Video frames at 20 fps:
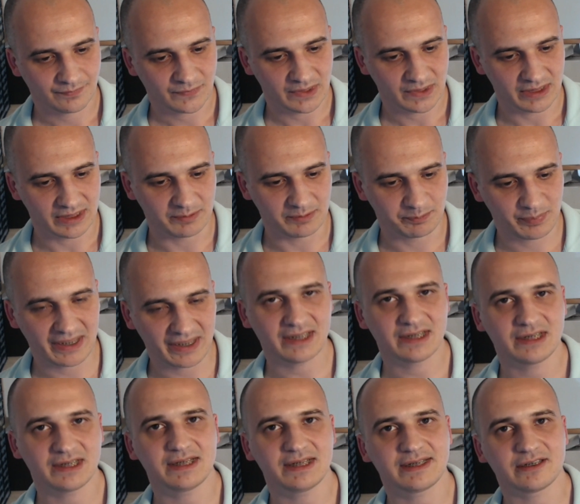
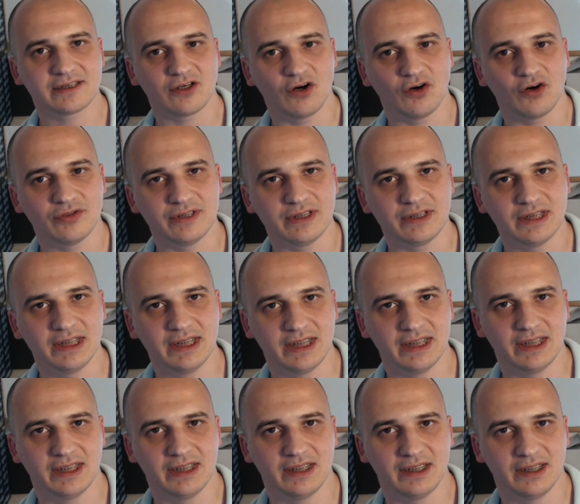depends on
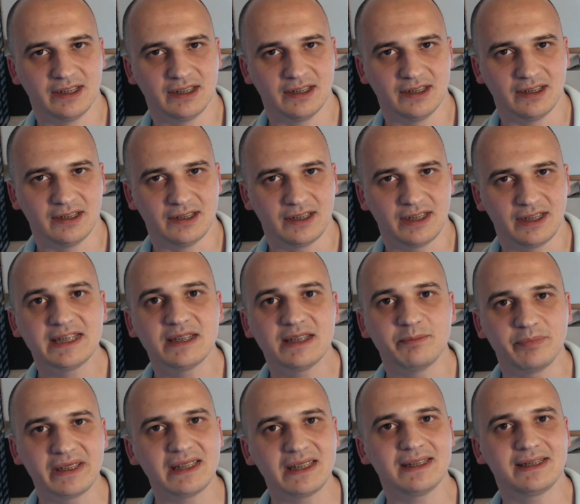the
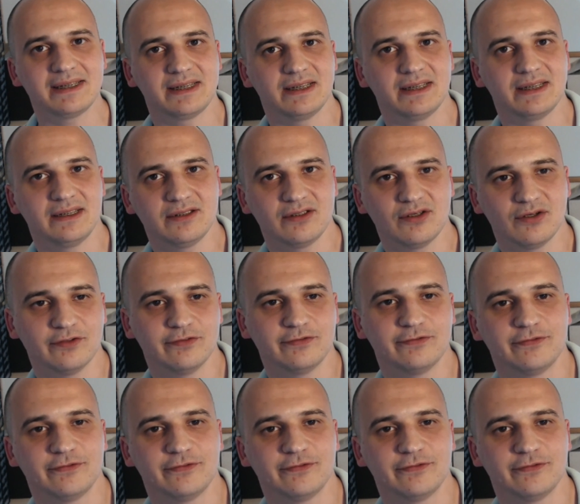inability of